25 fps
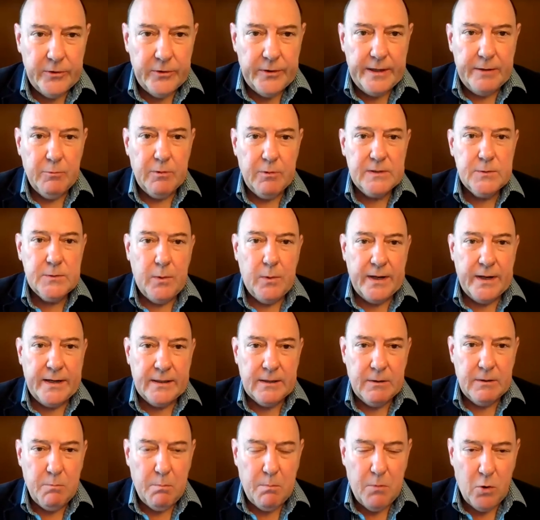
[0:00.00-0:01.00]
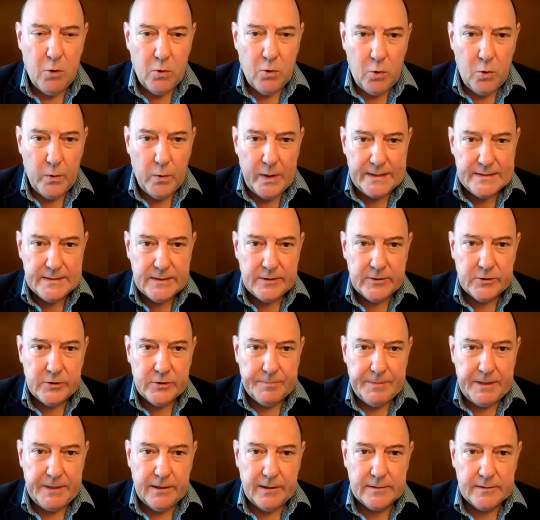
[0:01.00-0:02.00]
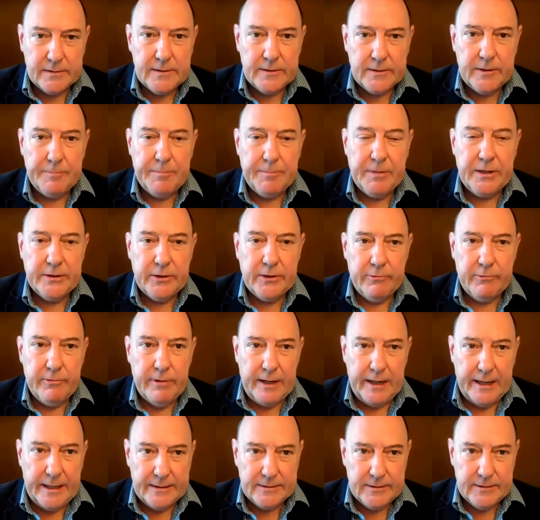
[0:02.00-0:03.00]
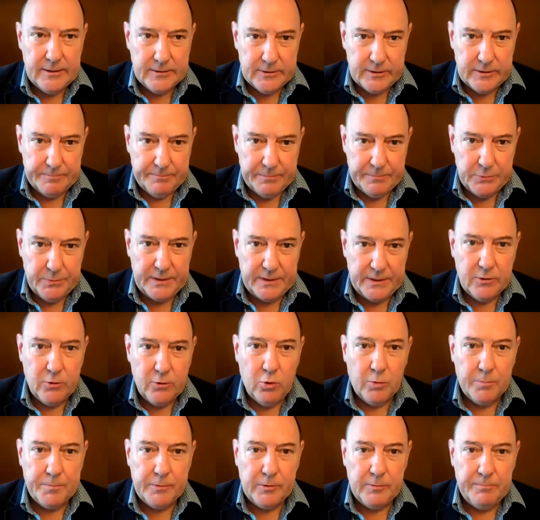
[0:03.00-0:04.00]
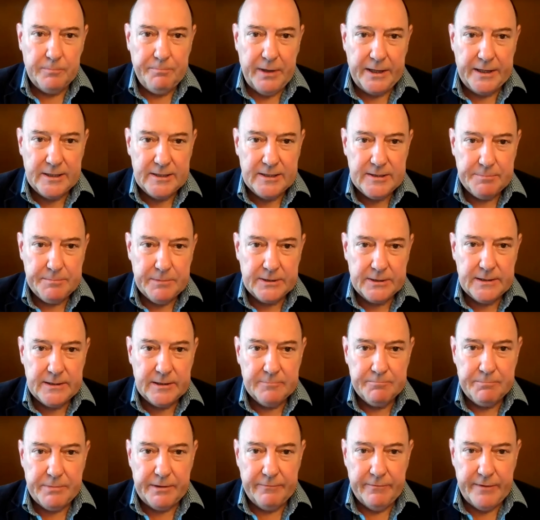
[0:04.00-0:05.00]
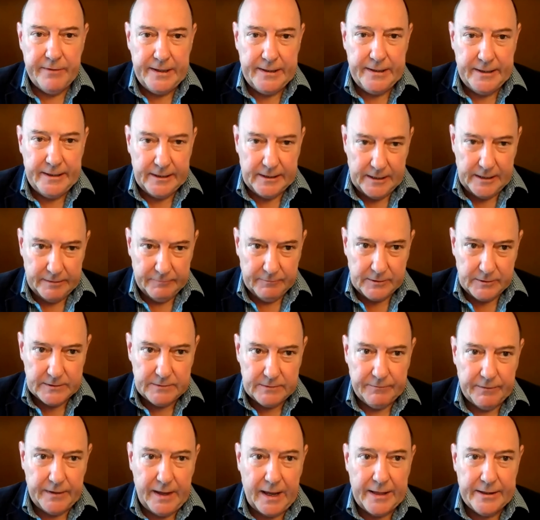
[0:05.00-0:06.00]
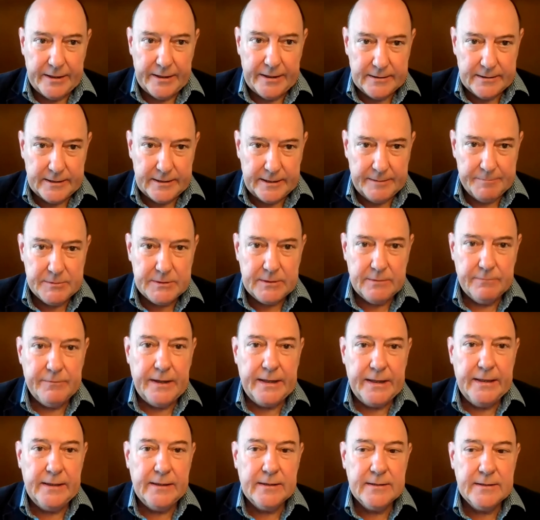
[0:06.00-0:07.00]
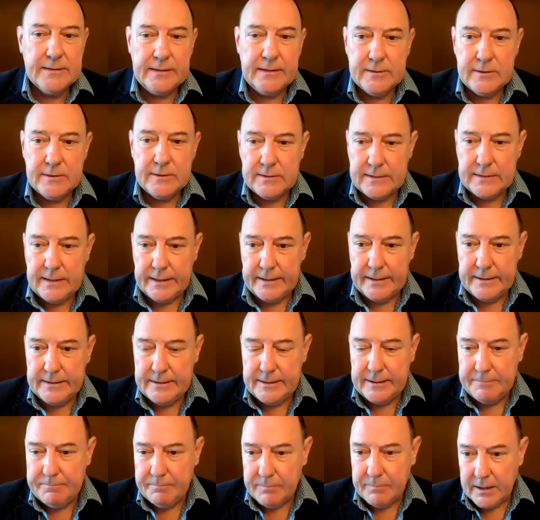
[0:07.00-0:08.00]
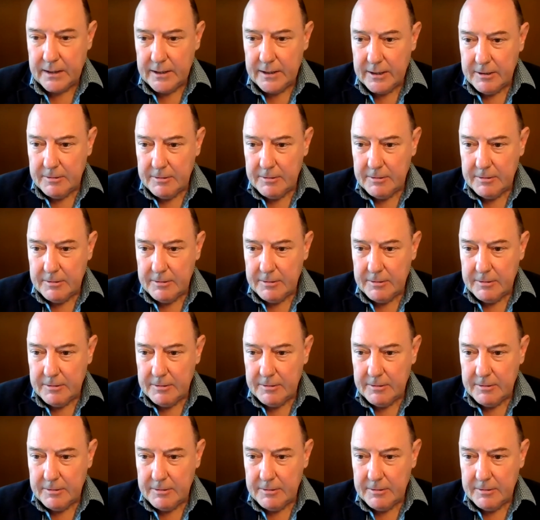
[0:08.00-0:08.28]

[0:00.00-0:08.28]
know there was one more question to be answered about the relationship between corporal punishment and prevailing levels of other types of violence in society,